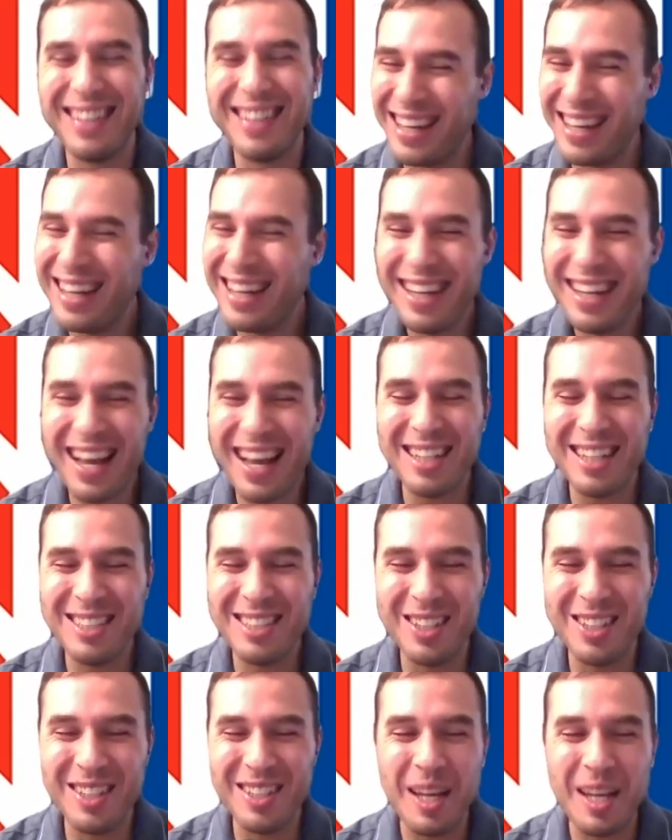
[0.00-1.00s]
Yeah, it's
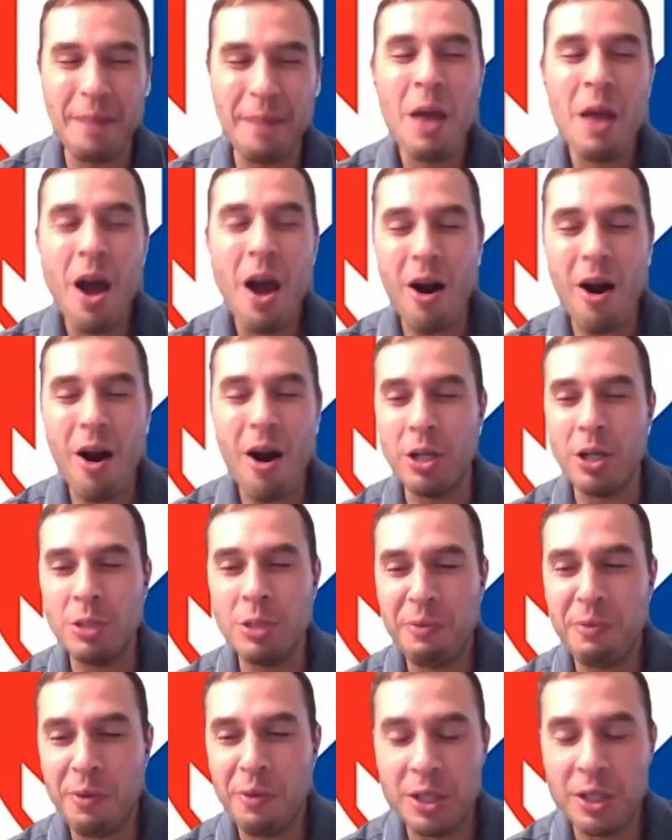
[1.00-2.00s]
a good thing. All right, Coach,
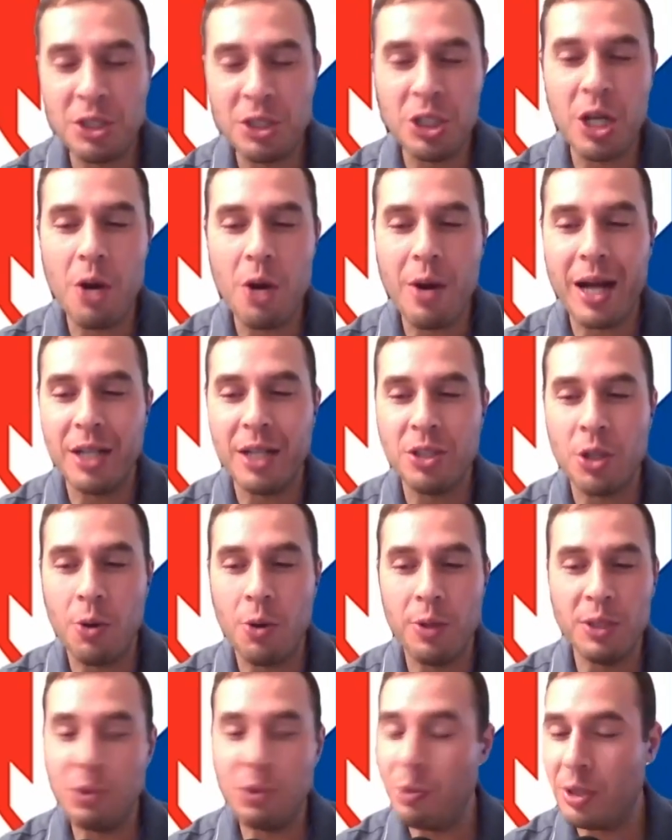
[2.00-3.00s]
before we let you go, as
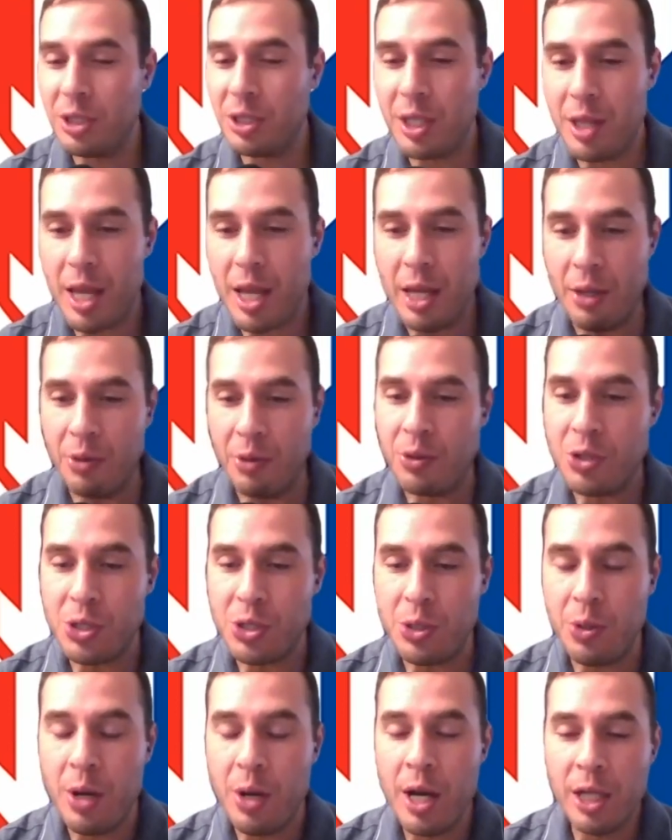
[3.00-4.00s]
always, we want to say thank you
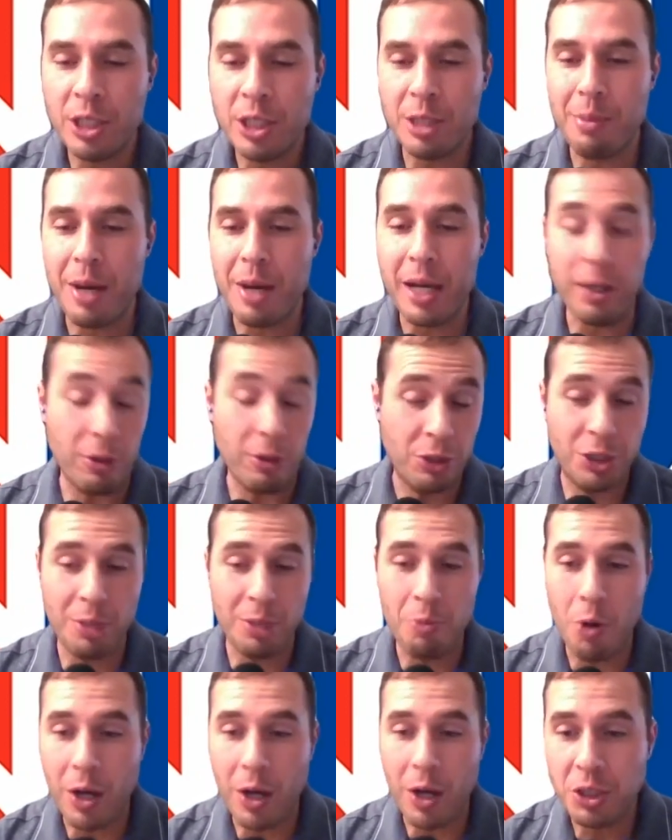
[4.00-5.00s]
to somebody or
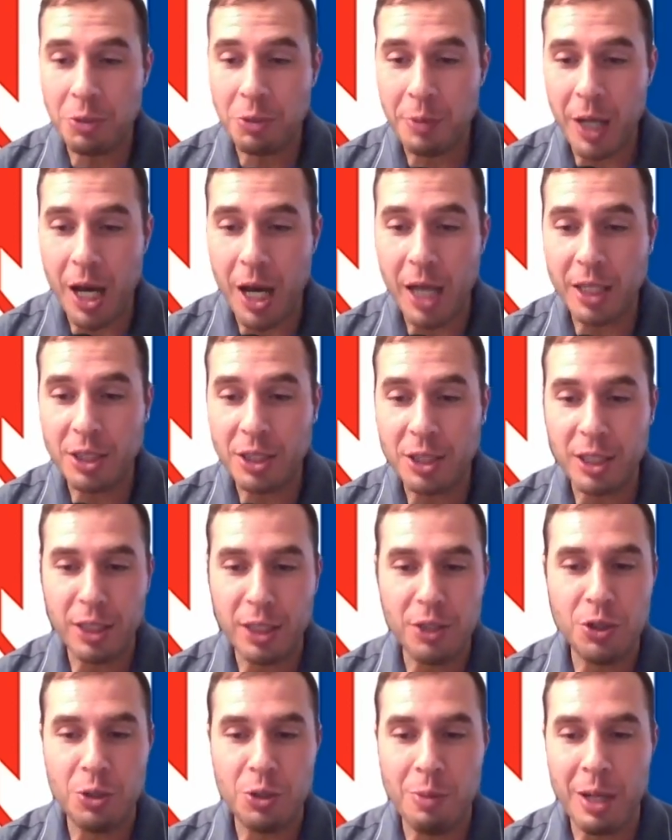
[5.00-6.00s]
someone's behind the
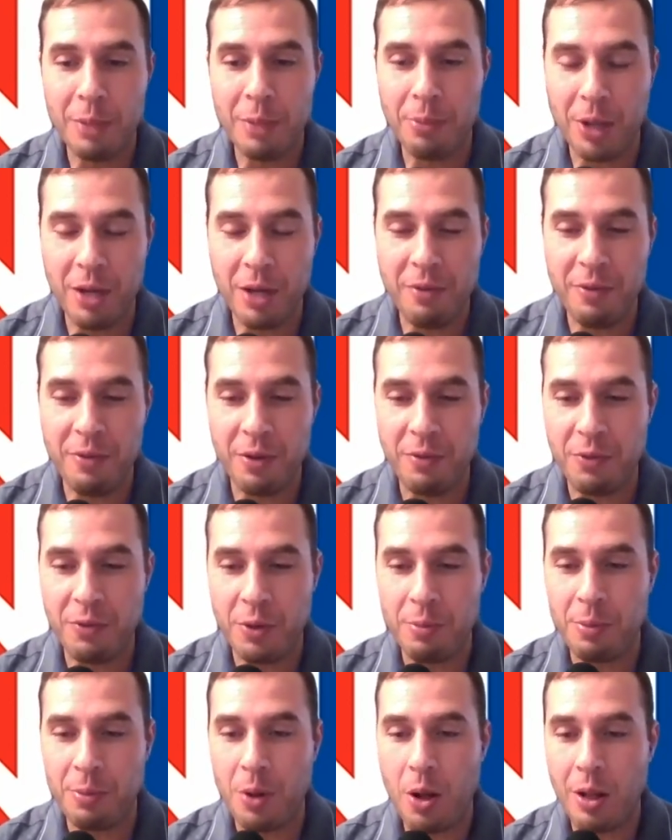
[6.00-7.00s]
scenes who make Plainfield
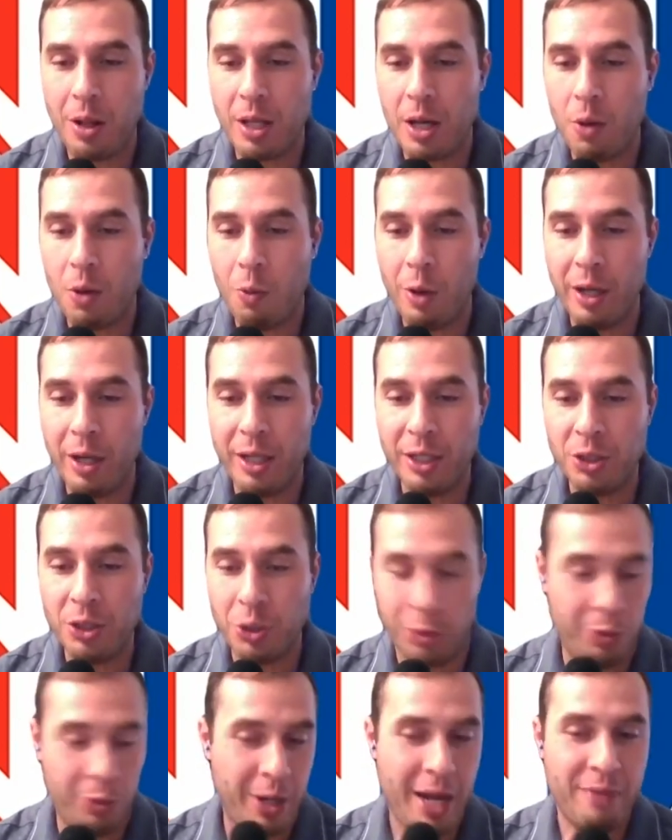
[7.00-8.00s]
football what it is.
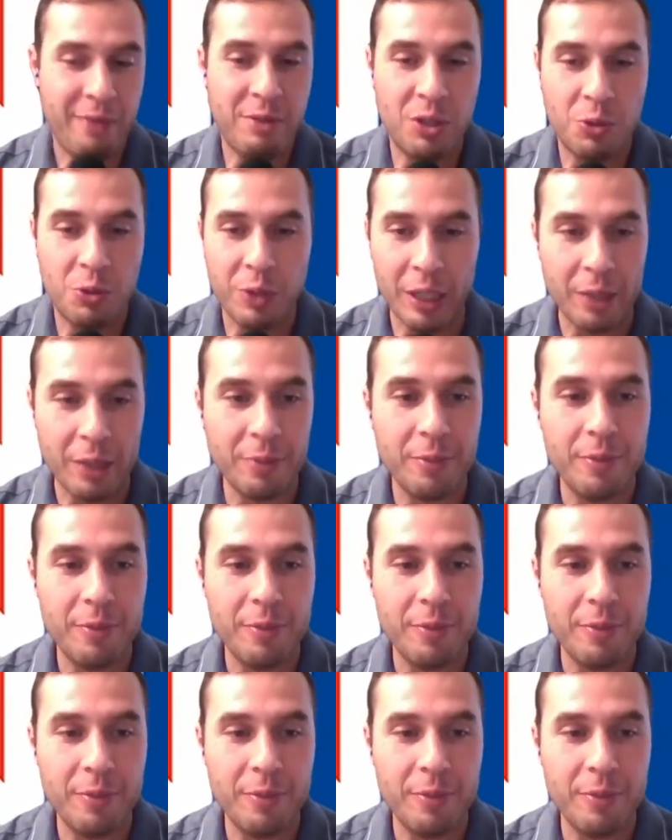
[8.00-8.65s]
Who do we have this week?